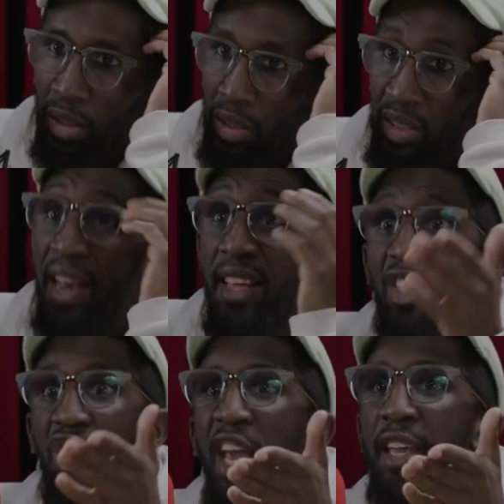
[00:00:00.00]
what that they
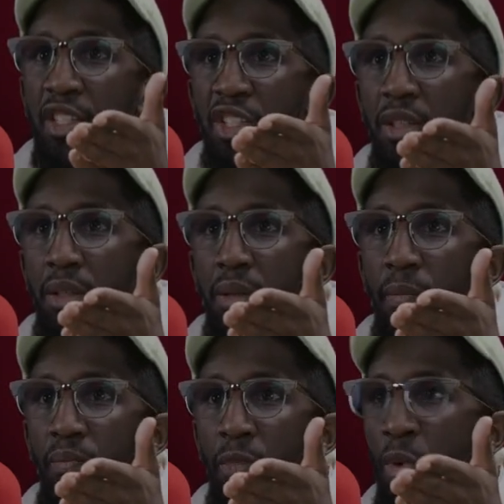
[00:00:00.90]
needs to do. Change.
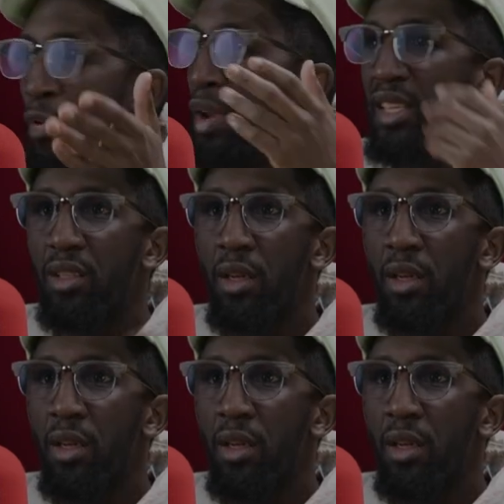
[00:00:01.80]
Pre-programmed. Nah,